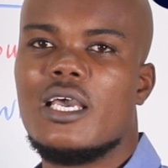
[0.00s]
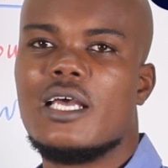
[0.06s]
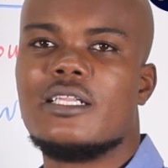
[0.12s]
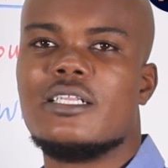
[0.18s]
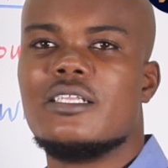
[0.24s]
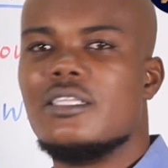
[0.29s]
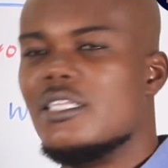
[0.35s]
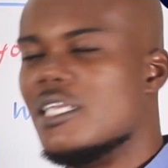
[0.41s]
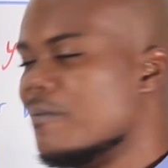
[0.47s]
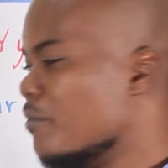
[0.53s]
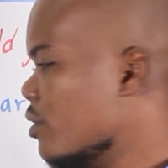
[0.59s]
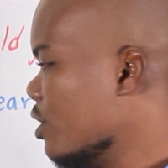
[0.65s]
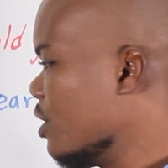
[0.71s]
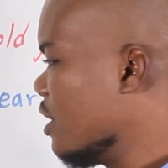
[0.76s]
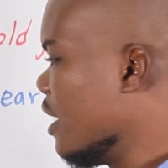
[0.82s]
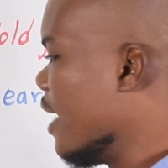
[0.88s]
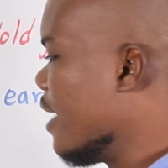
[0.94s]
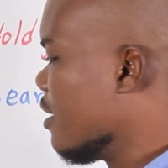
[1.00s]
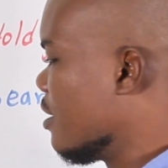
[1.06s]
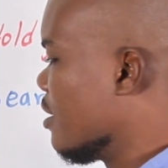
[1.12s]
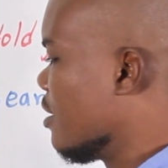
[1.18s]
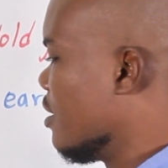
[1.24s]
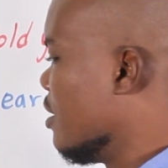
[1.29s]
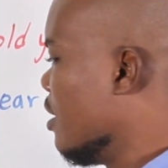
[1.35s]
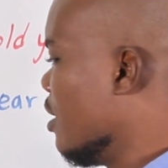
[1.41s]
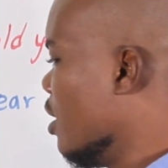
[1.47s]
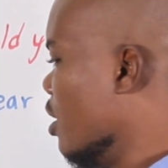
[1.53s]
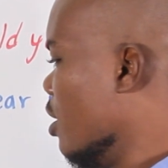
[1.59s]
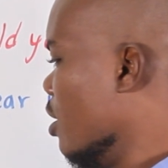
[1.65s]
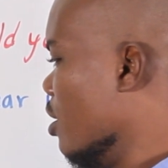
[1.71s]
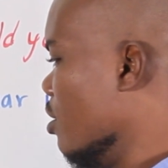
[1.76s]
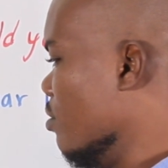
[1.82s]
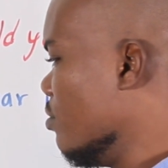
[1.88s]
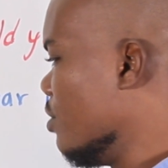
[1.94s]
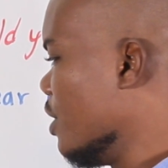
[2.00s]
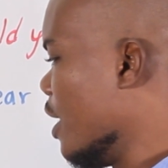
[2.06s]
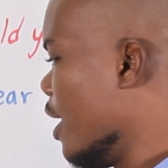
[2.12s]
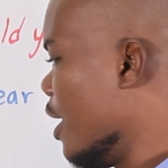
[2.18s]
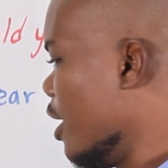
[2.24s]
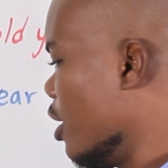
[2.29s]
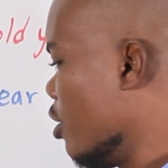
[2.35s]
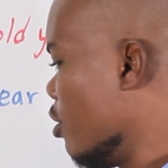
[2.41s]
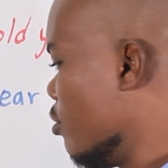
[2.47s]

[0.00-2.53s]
And number six, you say,